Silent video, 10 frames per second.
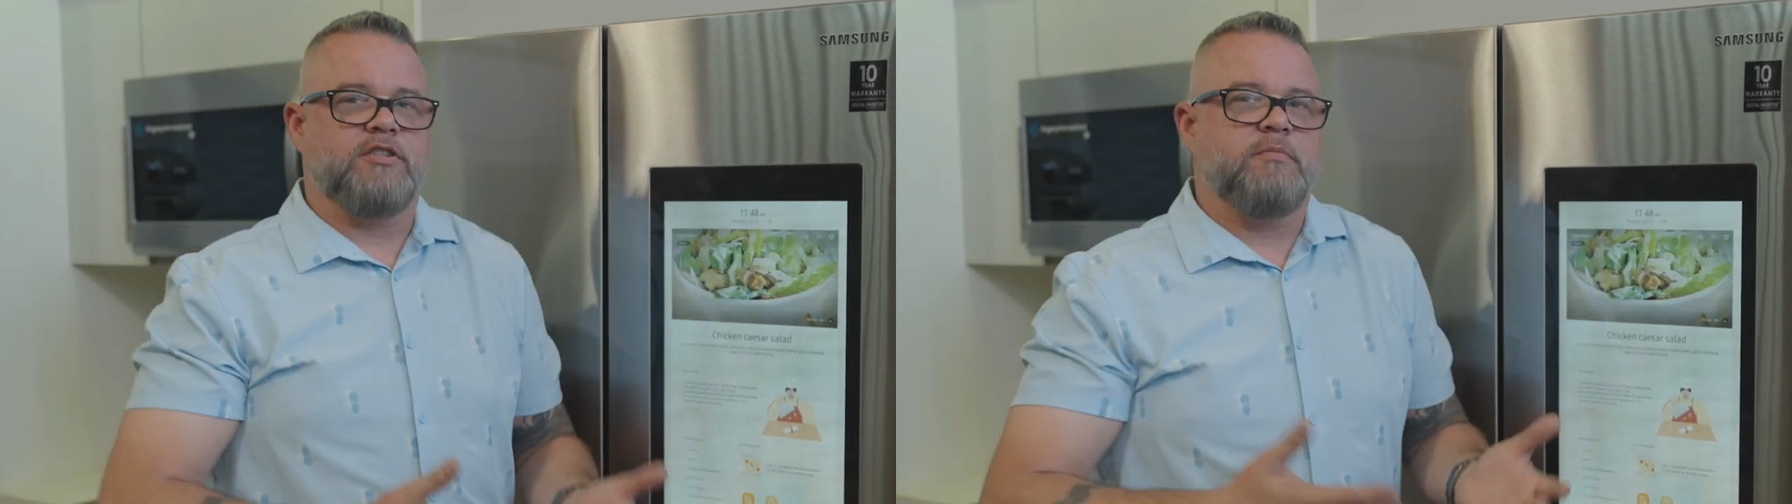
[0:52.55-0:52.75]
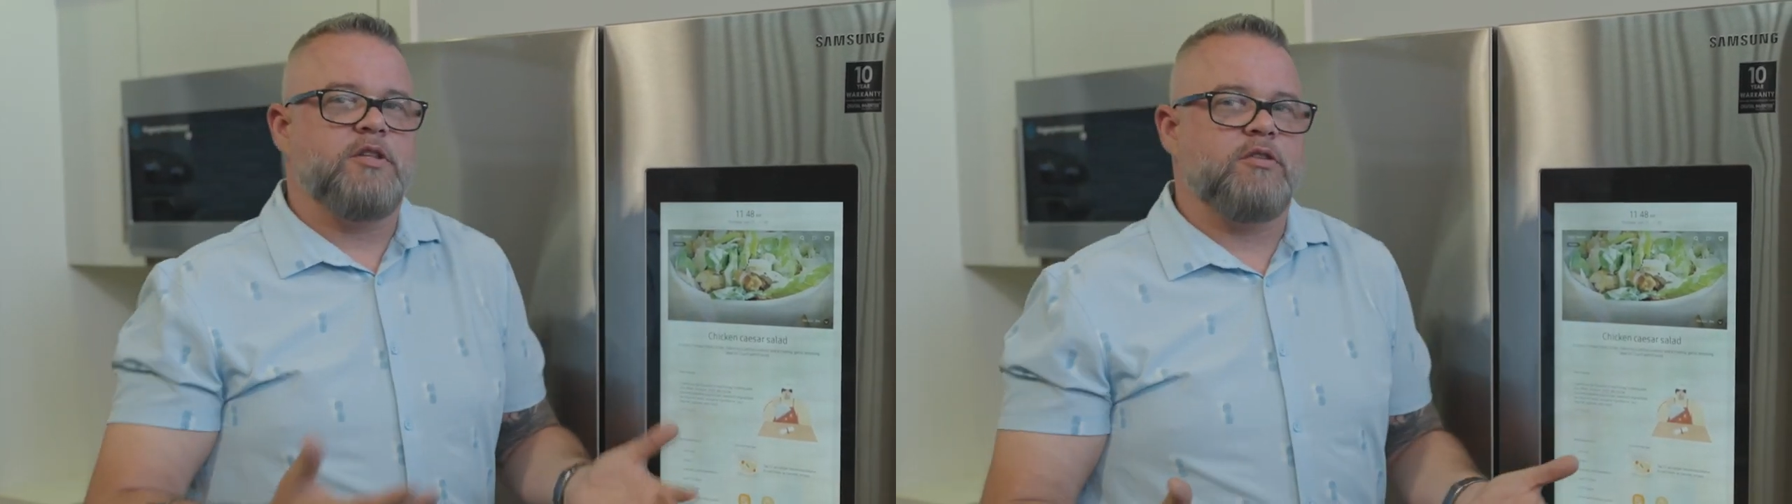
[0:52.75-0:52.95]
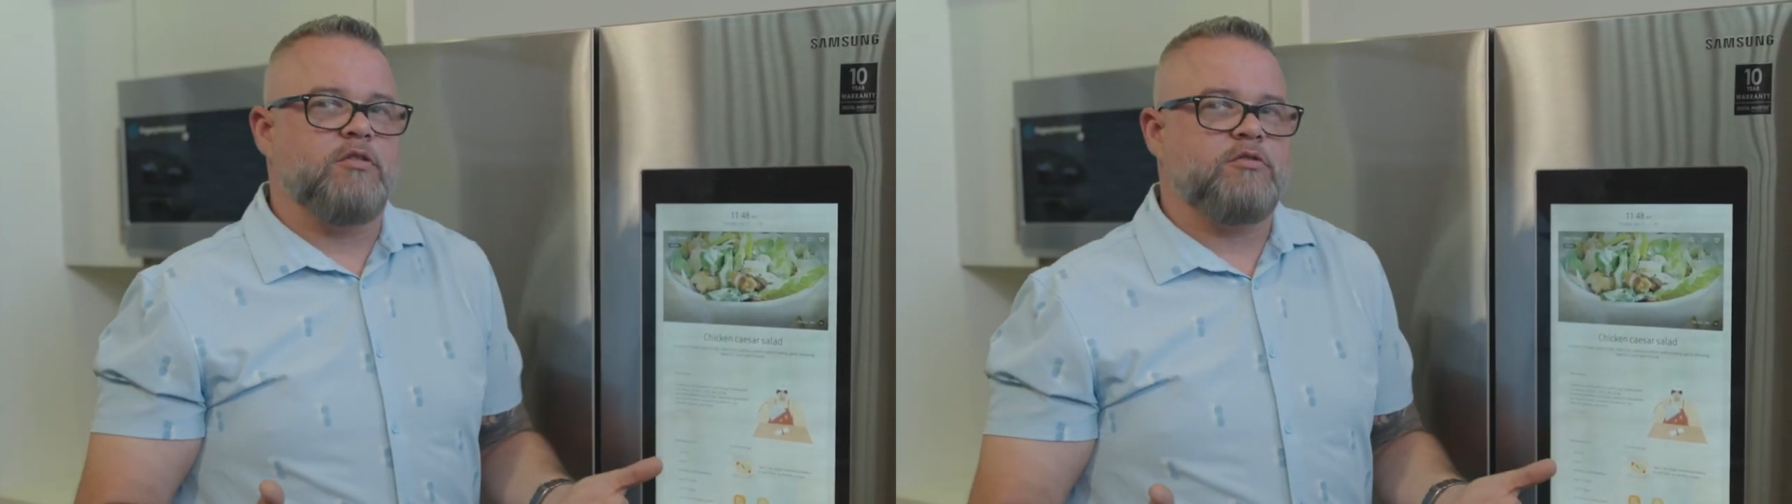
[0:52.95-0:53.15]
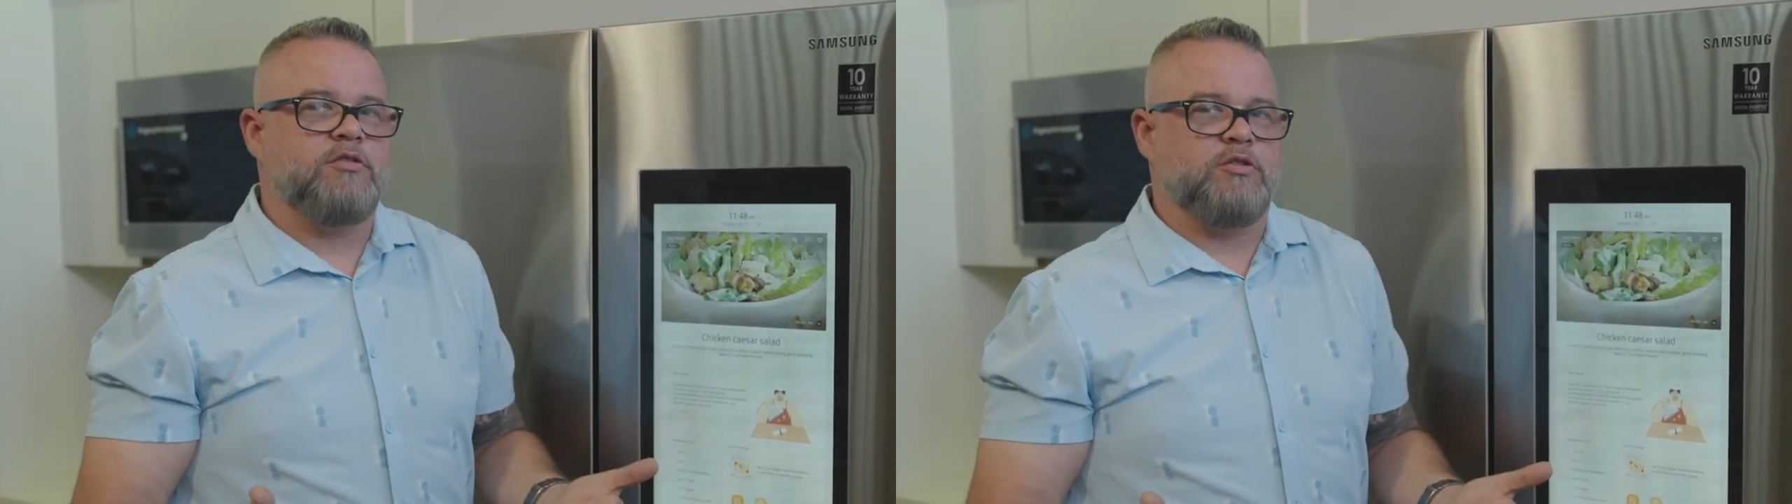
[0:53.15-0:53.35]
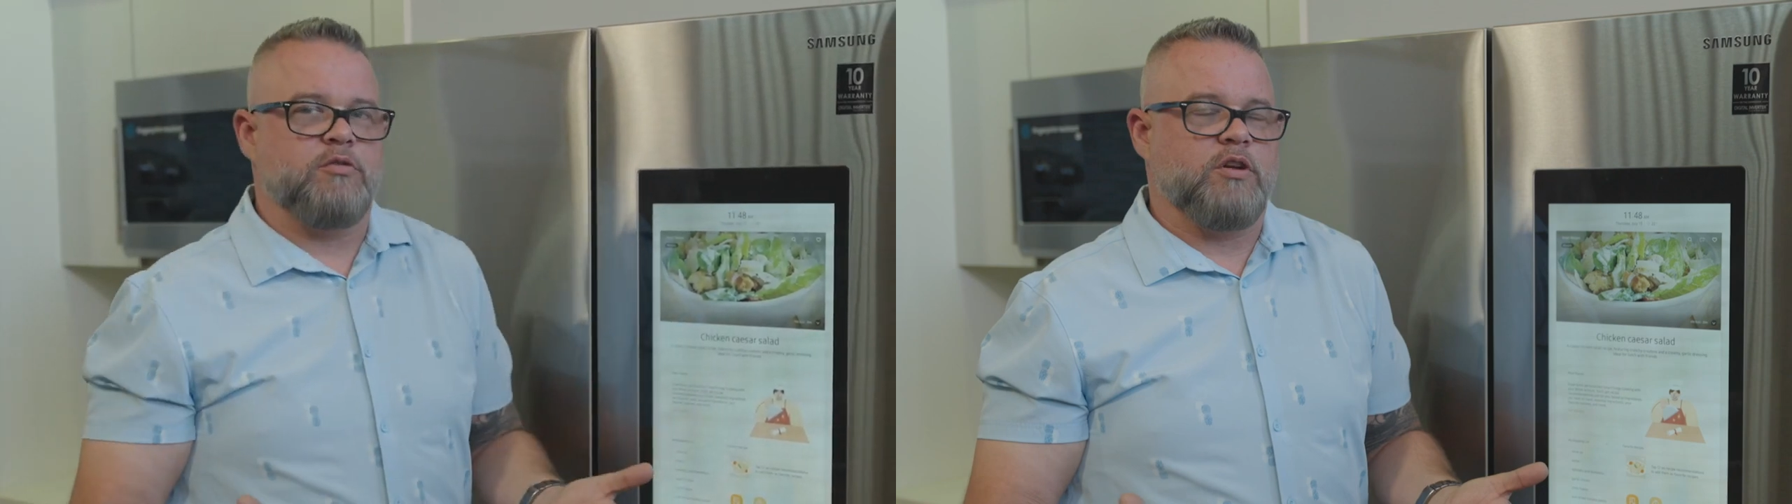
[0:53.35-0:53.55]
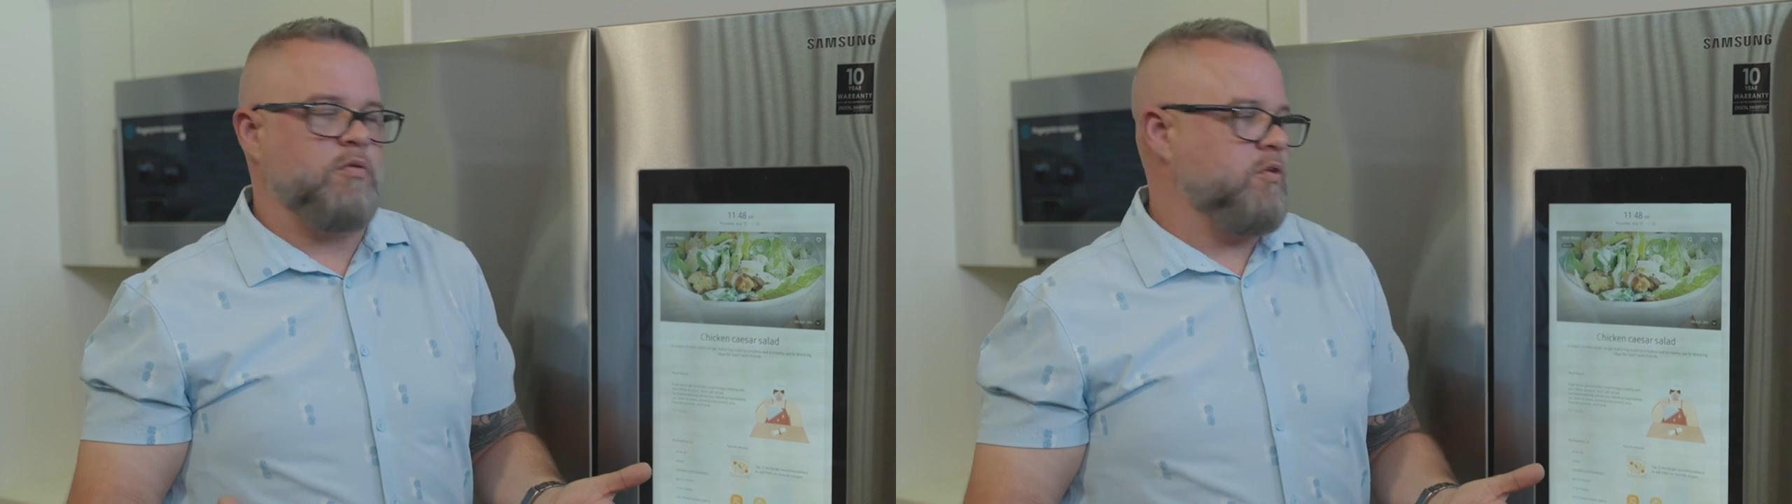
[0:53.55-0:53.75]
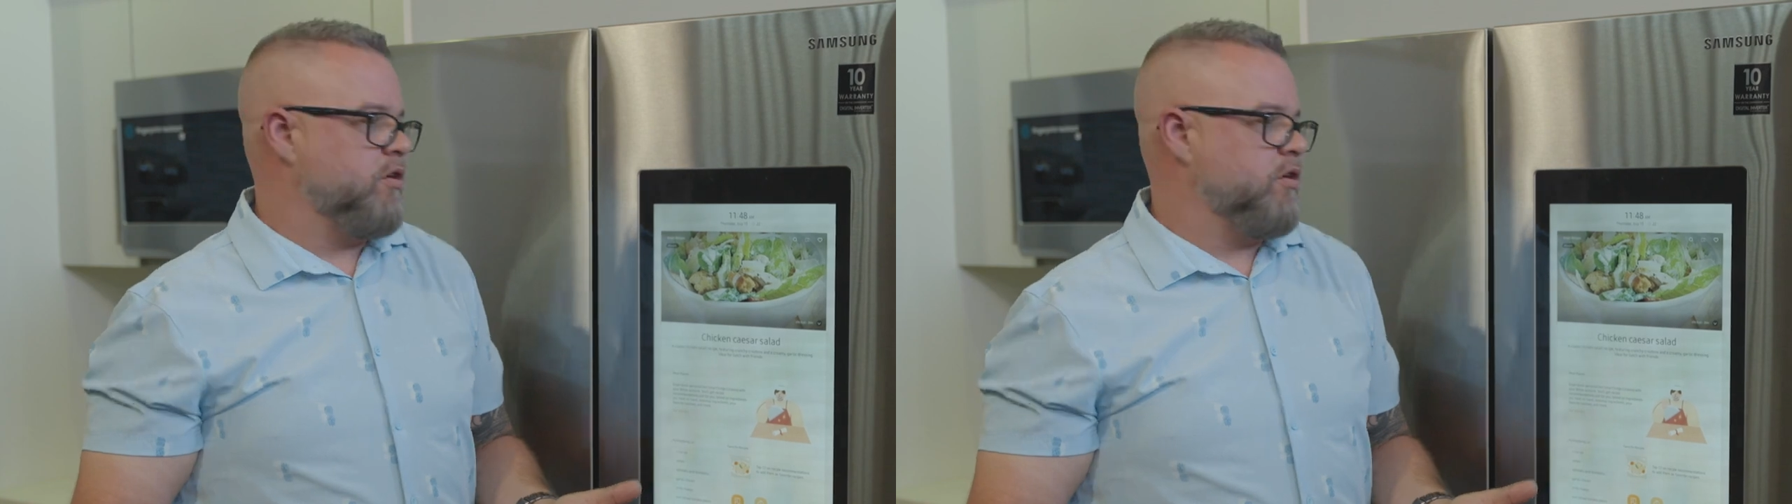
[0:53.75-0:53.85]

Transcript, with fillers: I'm in the grocery store and I want